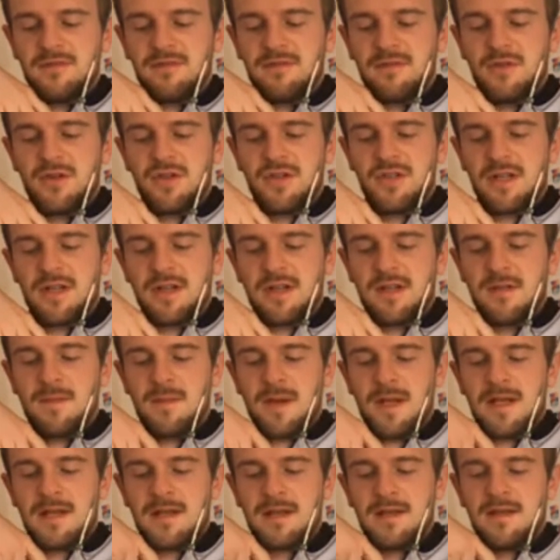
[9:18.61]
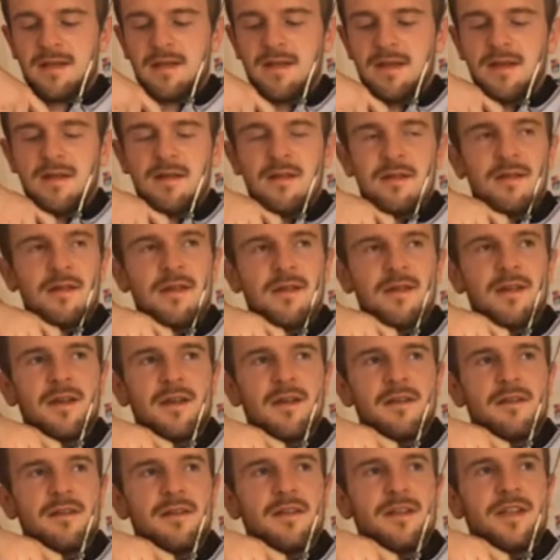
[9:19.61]
into the blood,
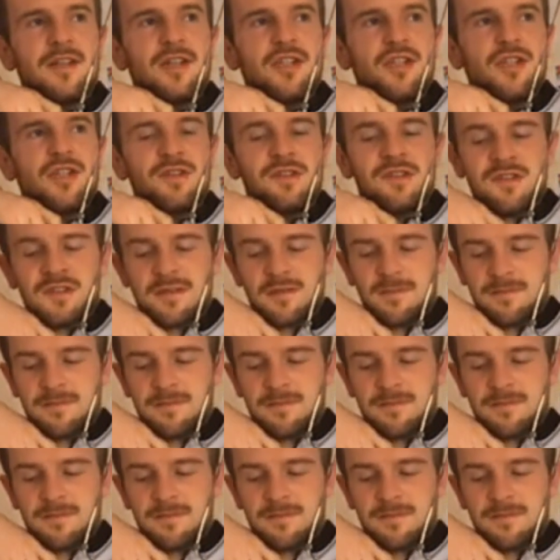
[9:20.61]
into the tissues.